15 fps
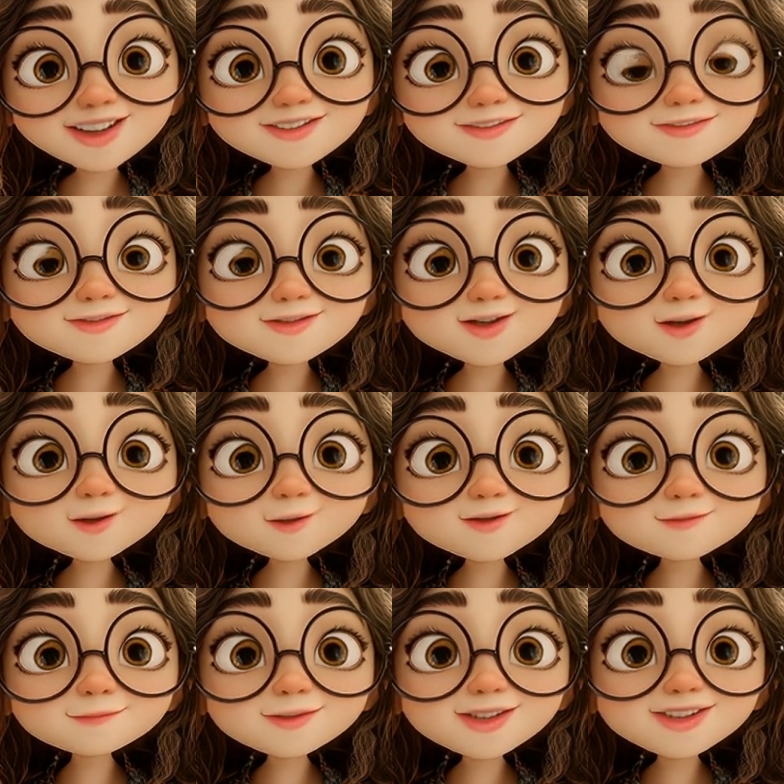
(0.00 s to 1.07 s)
It's a
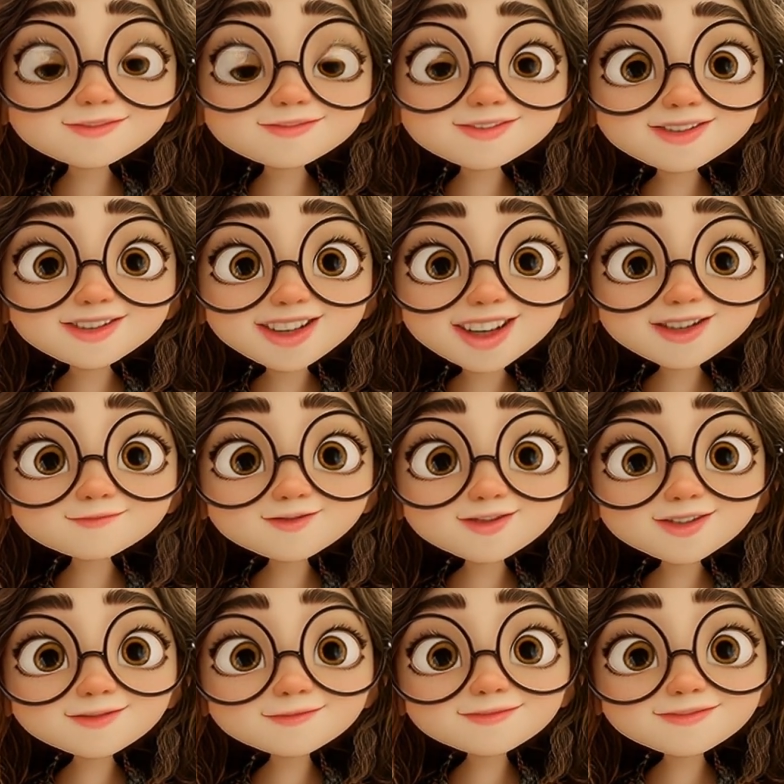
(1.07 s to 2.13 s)
total blank slate
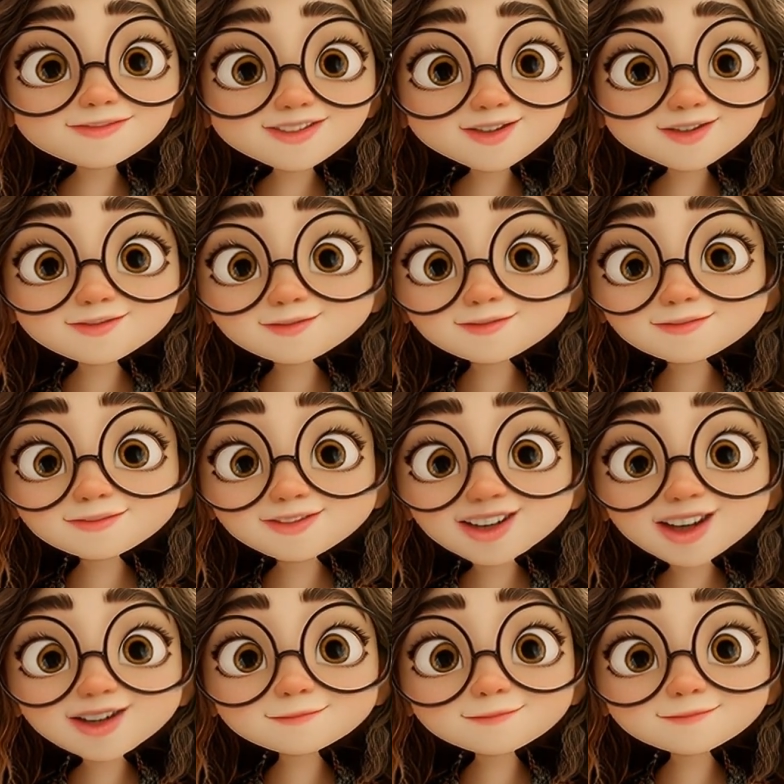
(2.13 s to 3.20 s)
every single
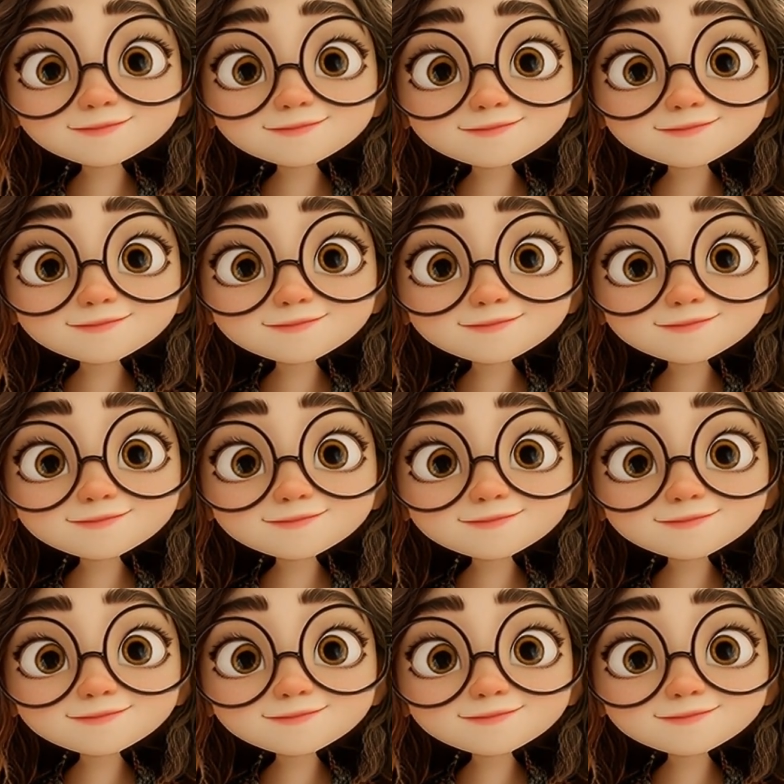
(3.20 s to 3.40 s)
time.